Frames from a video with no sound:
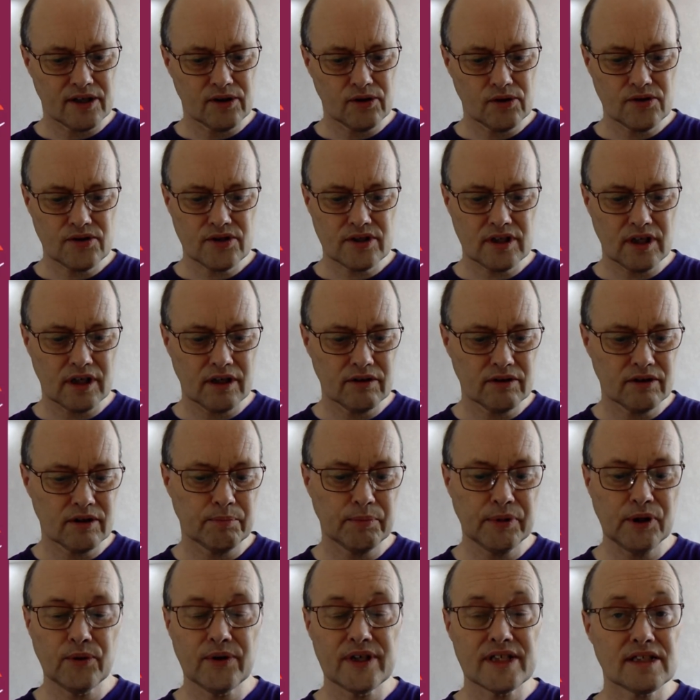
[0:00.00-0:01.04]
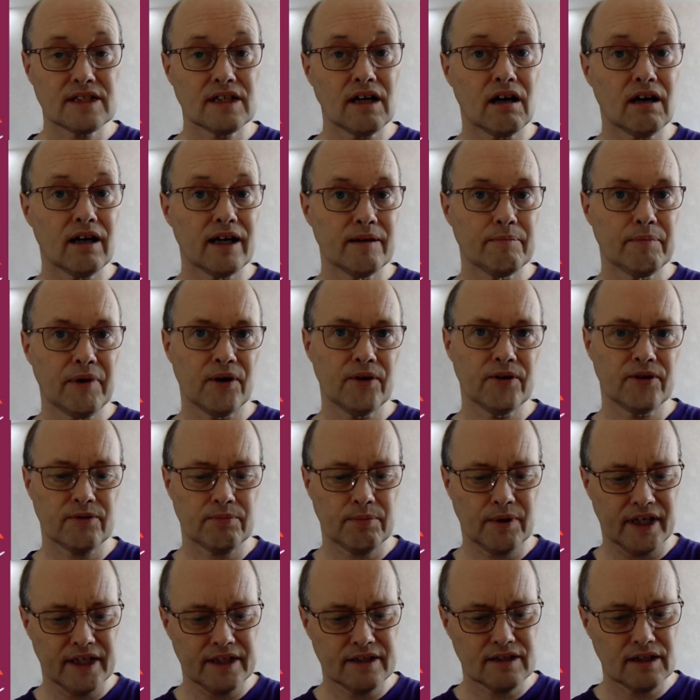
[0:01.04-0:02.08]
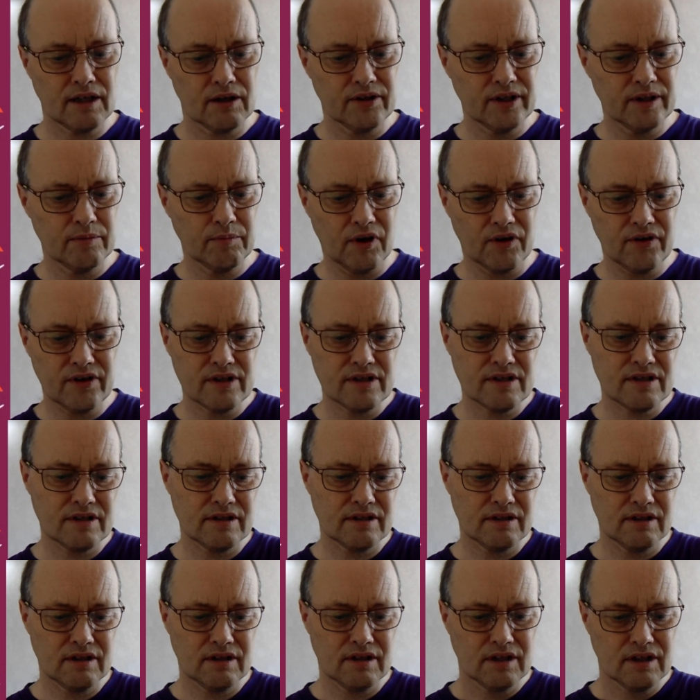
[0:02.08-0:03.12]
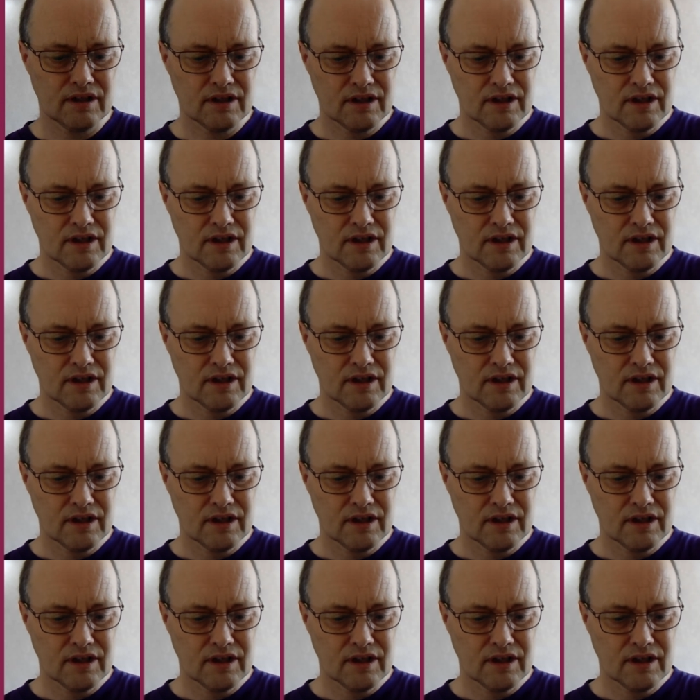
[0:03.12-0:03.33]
and also The Bluest Eye, both by Toni Morrison,